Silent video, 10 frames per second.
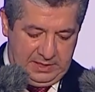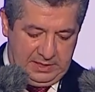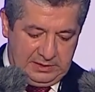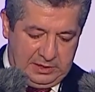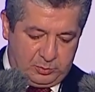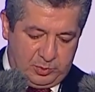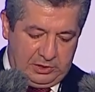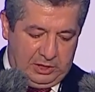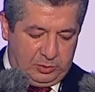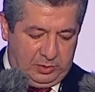that would
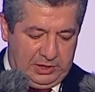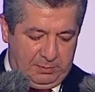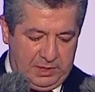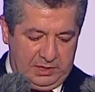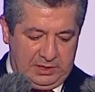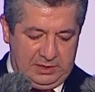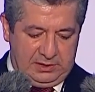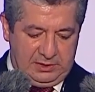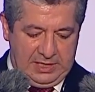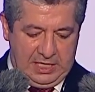not only meet
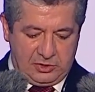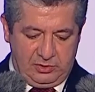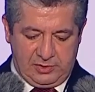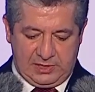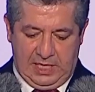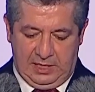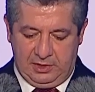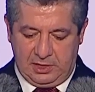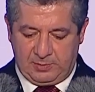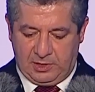international
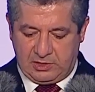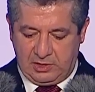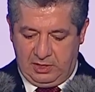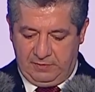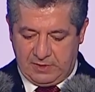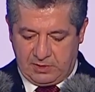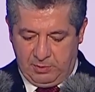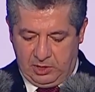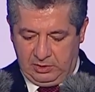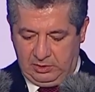standards but serve as a
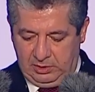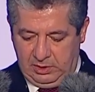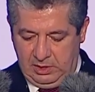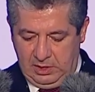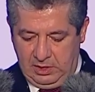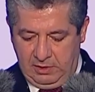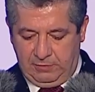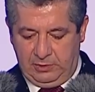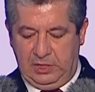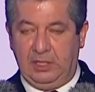model
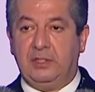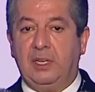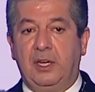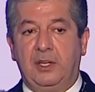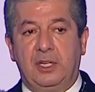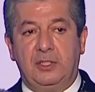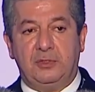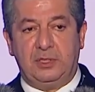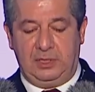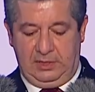for the entire country.